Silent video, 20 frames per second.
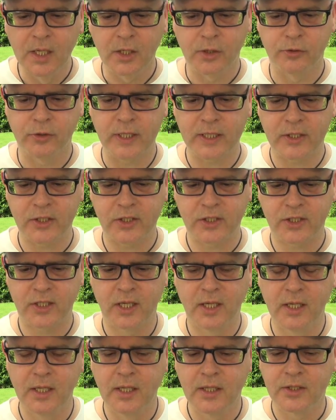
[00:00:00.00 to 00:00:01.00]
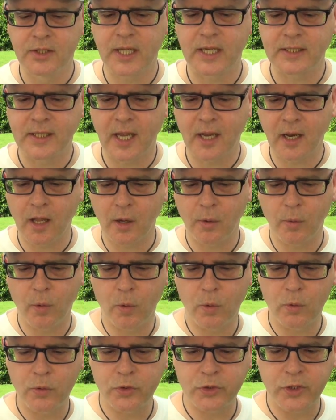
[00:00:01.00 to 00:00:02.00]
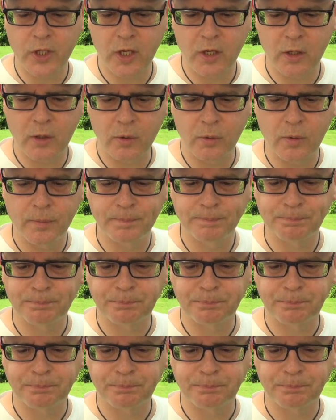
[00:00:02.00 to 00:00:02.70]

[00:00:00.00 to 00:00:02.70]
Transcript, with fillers: Chris says hello also.